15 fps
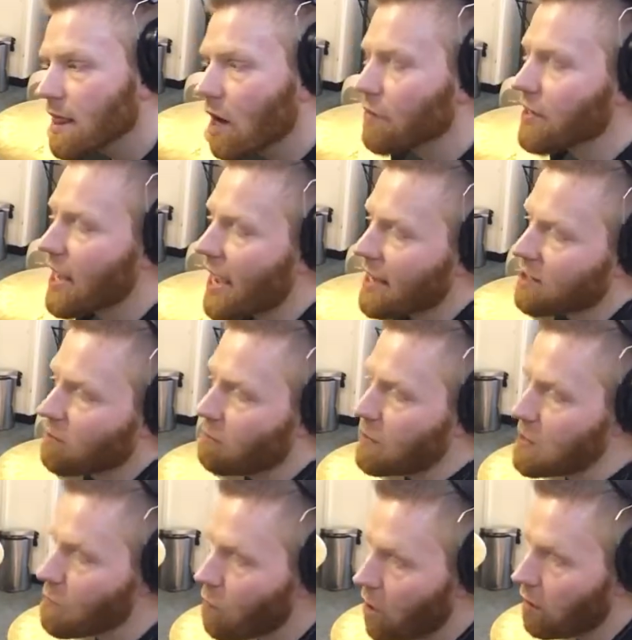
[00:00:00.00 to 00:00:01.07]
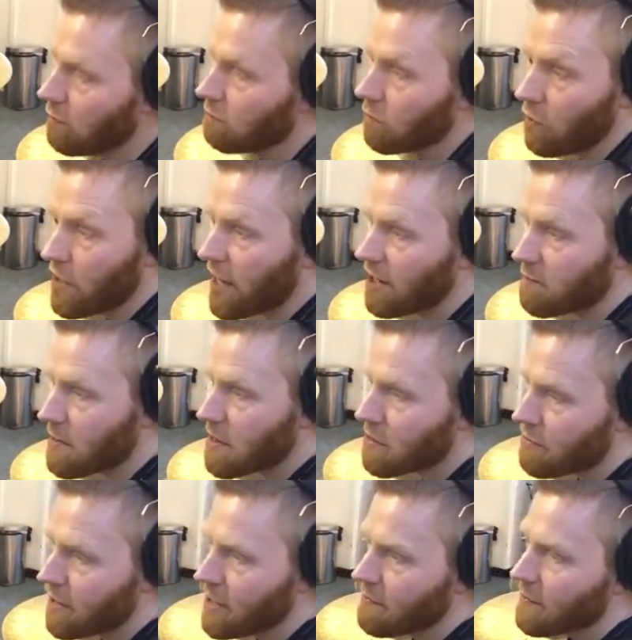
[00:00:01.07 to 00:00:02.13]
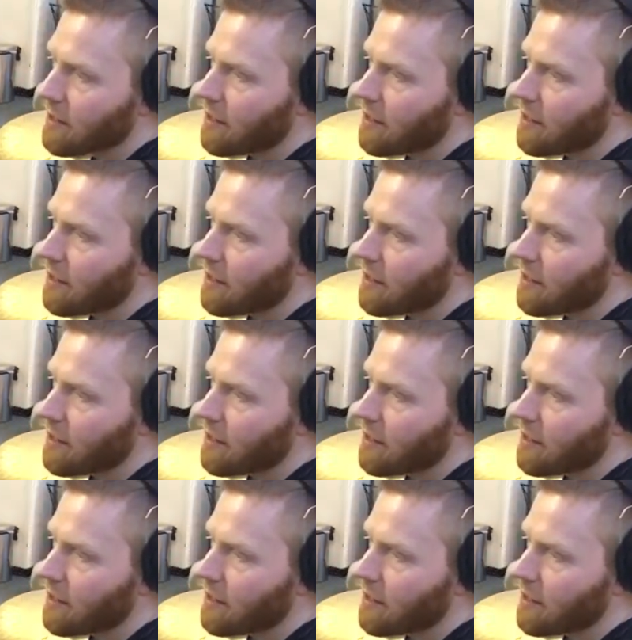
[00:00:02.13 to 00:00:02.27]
on the and of beat 1 or the and of beat 3.